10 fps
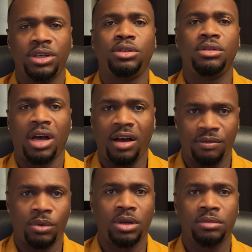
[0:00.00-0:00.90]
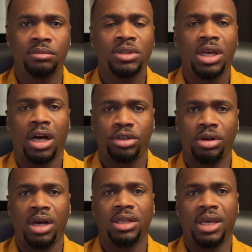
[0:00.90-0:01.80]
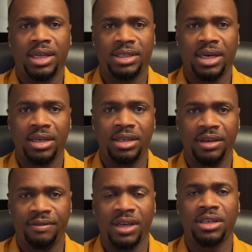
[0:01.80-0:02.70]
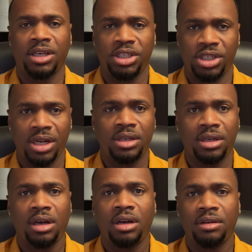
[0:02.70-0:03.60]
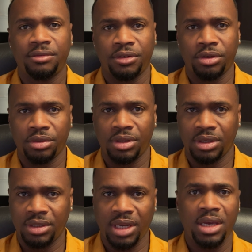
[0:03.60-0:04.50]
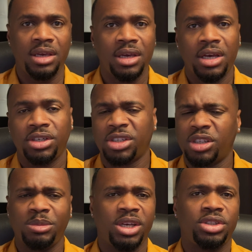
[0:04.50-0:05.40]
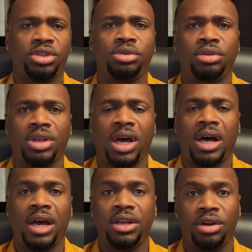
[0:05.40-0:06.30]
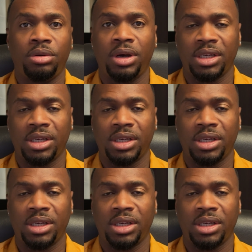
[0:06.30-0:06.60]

they do have one, I try and get an event agenda for the day, just to make sure that I know